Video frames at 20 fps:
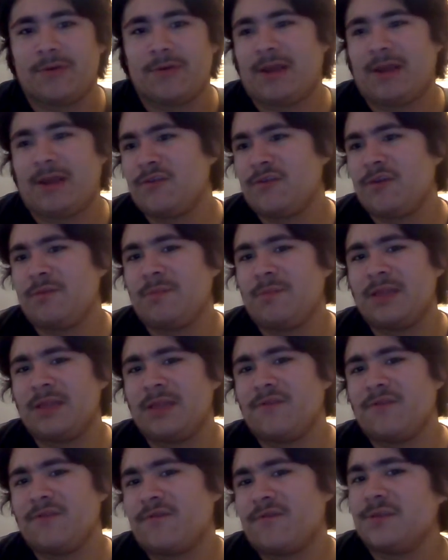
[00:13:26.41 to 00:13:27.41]
After you beat
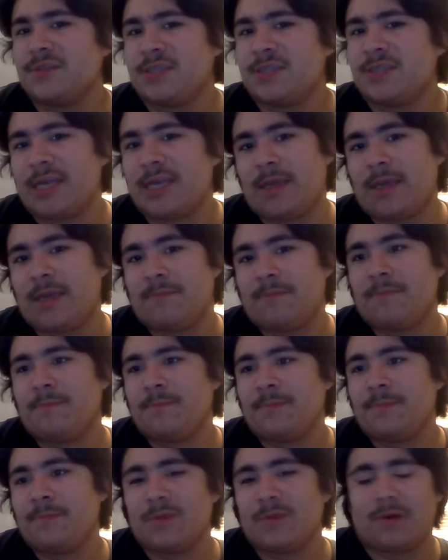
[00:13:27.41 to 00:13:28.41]
the first game,
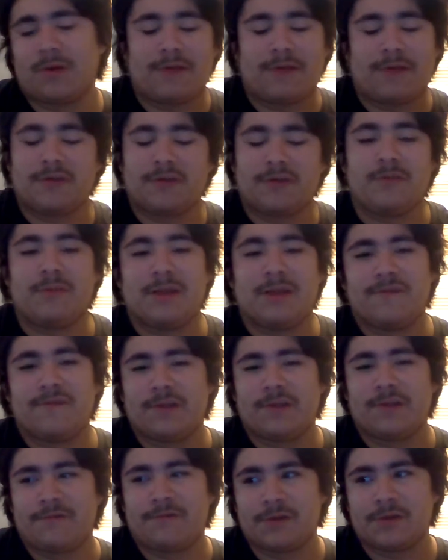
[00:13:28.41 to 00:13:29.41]
or after you beat it for
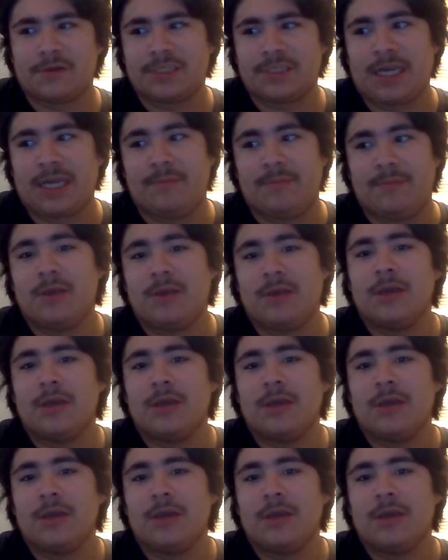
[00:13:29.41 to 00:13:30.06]
the first time,